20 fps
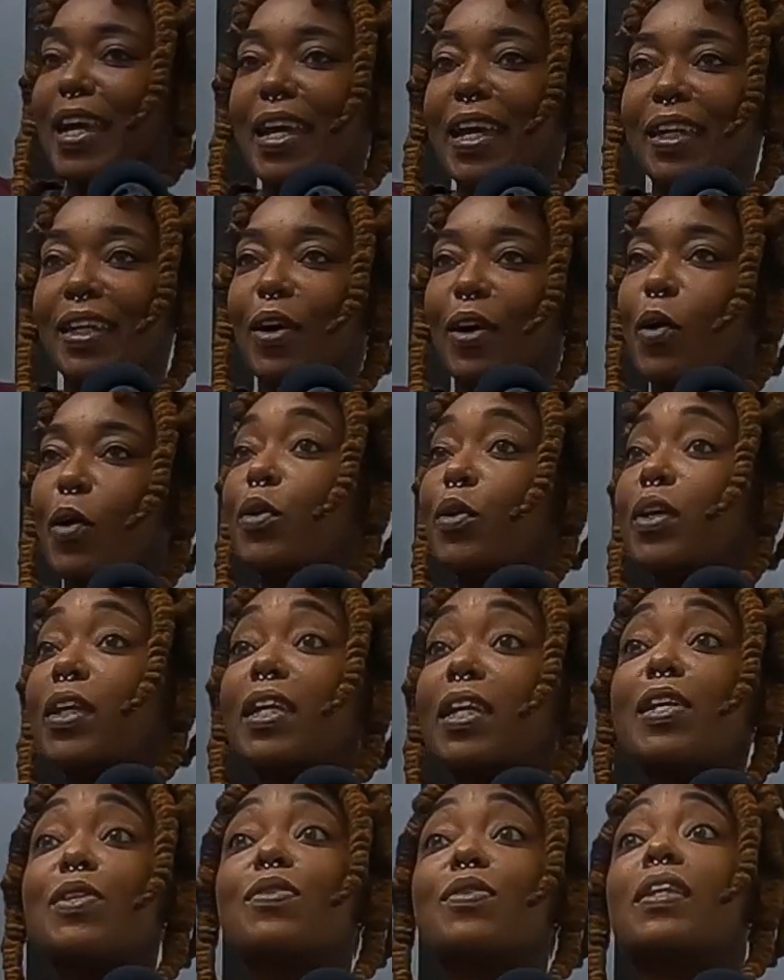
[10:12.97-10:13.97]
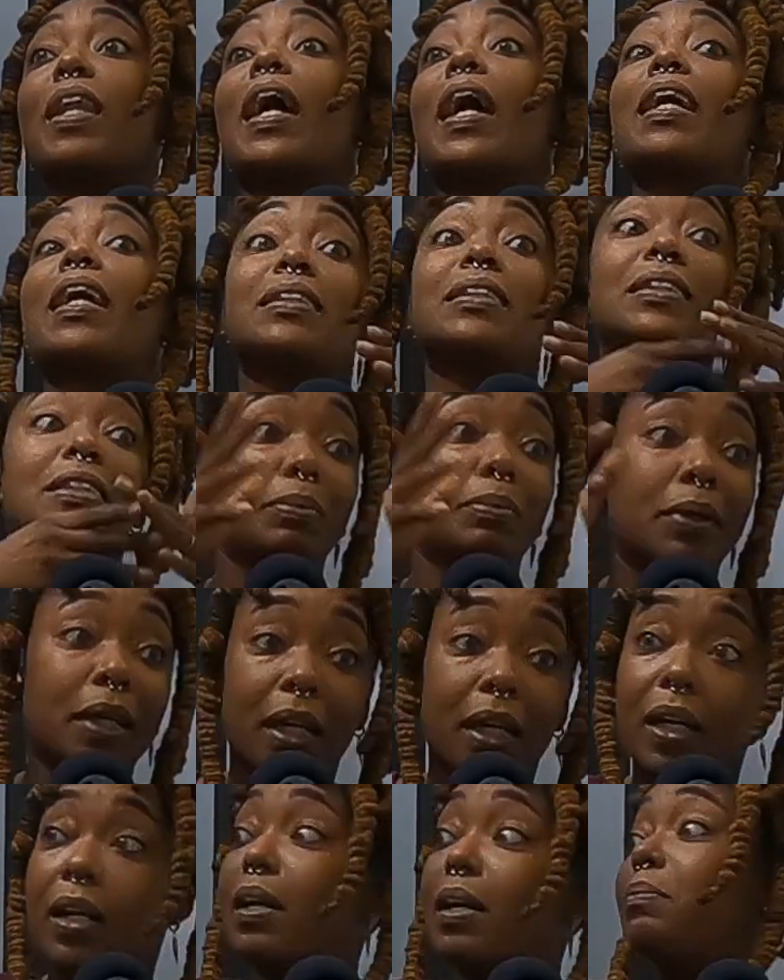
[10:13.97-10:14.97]
And the older kids were like
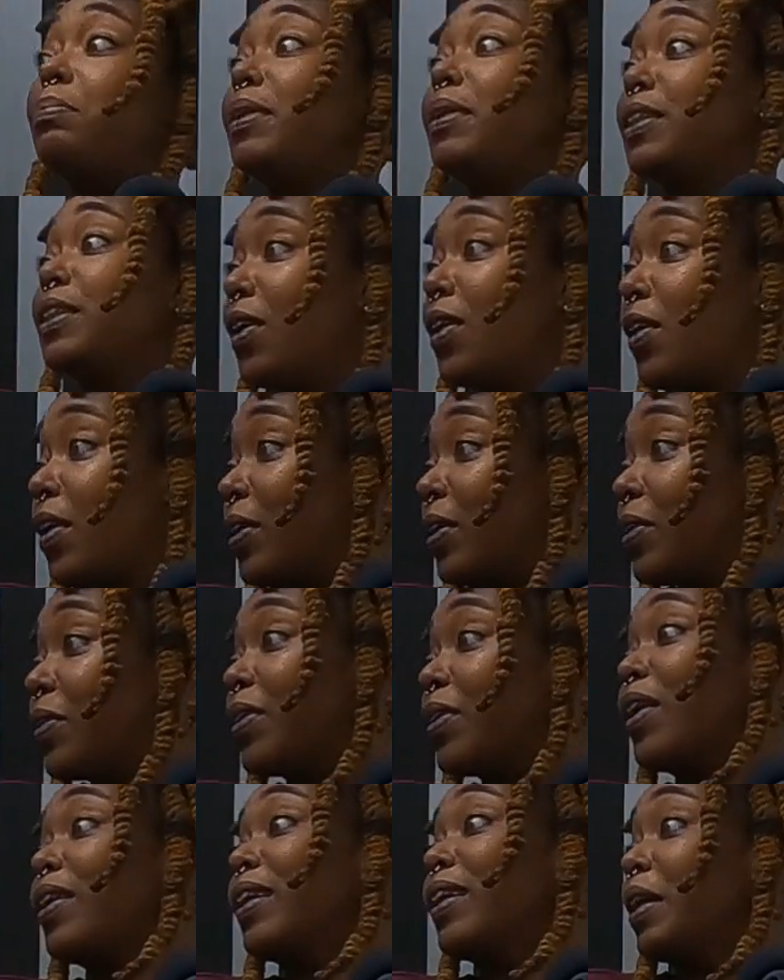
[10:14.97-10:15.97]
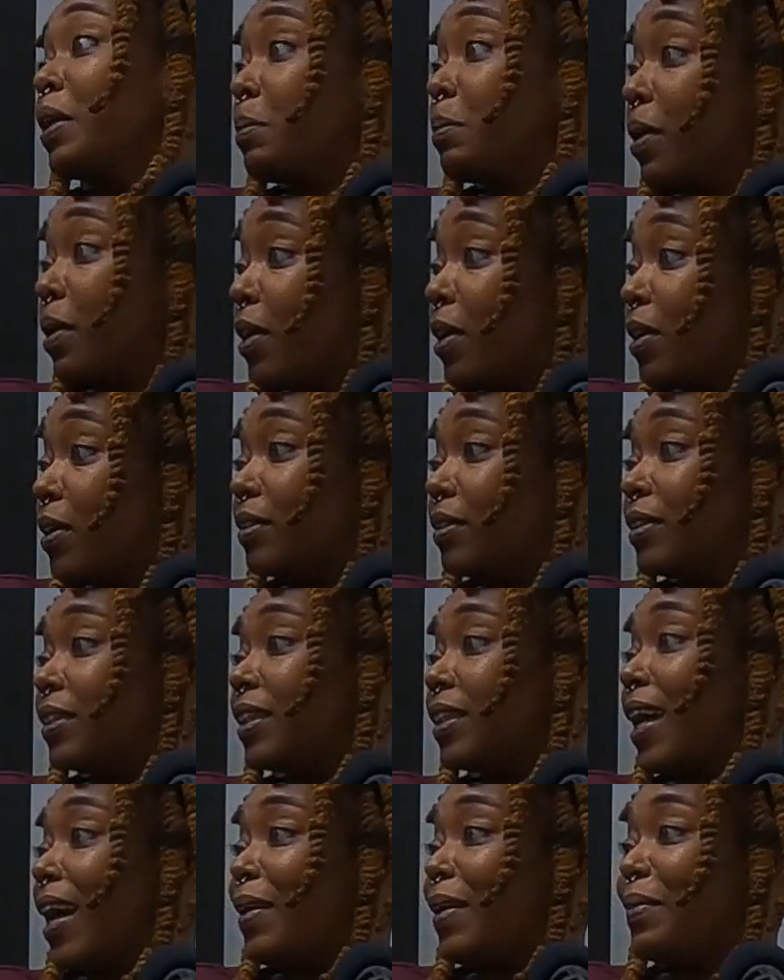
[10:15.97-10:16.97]
split up because y'all yeah. get on our damn nerves.
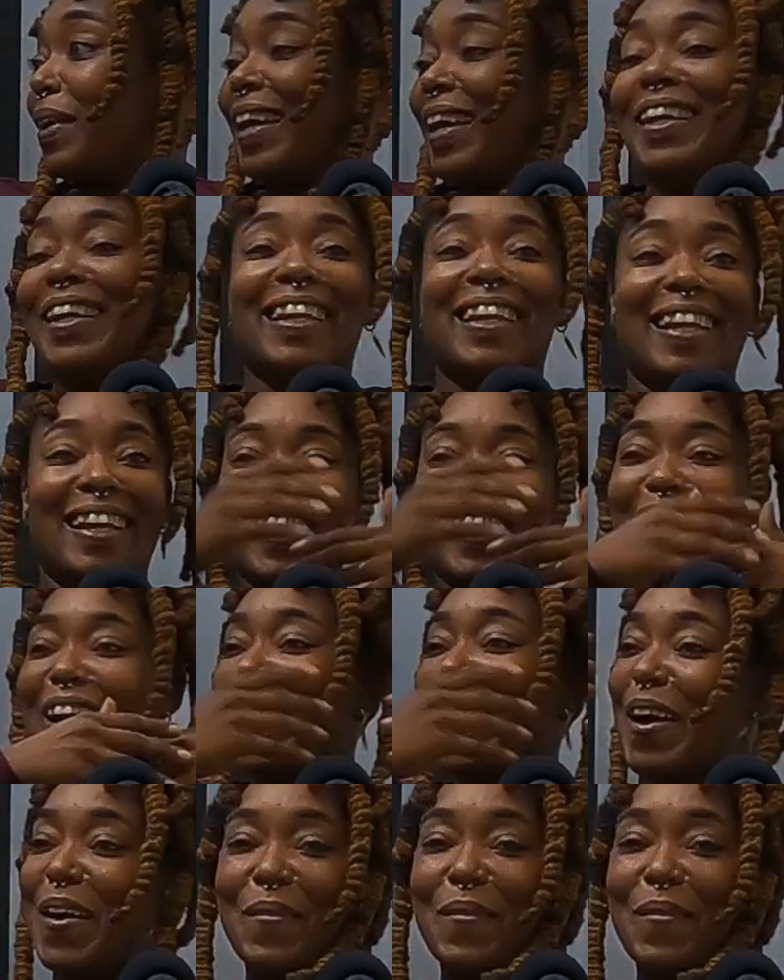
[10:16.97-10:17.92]
Like we,